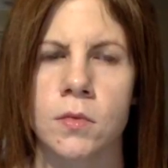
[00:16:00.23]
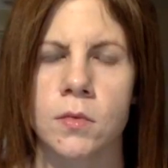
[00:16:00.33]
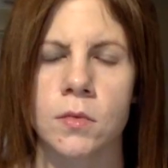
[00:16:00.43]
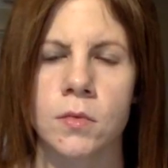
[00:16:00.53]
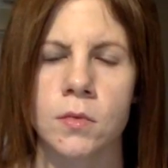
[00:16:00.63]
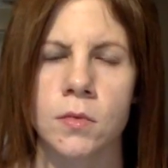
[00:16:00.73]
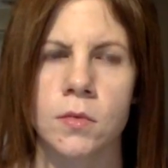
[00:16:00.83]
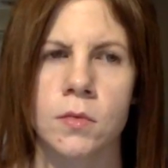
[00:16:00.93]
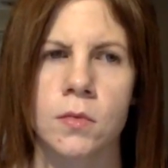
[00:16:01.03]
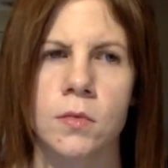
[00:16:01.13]

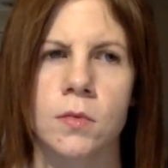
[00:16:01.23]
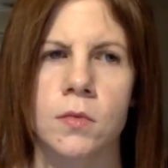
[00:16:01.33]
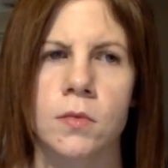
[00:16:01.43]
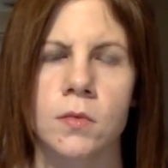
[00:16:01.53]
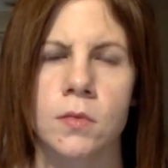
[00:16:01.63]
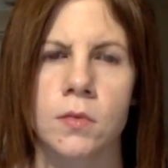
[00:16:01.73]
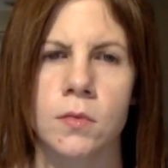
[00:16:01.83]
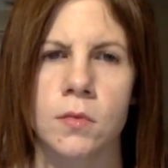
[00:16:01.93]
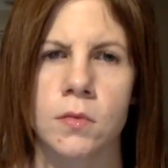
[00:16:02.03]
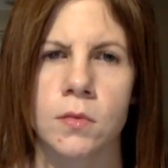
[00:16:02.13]

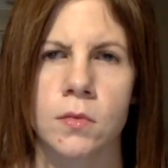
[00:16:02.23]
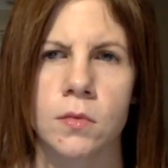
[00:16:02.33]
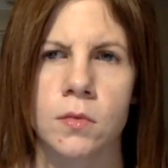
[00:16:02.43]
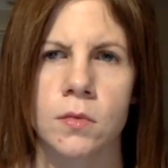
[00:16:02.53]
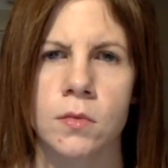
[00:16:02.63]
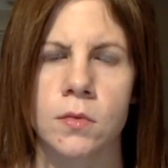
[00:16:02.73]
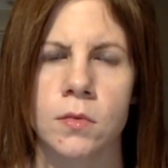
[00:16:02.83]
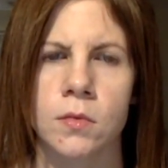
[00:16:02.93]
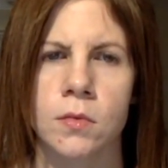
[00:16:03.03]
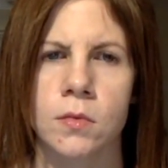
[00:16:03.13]

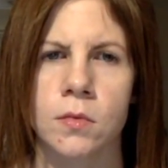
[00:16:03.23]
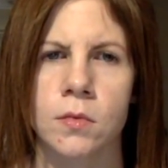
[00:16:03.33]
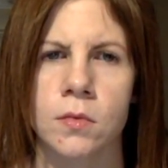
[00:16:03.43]
(not speaking)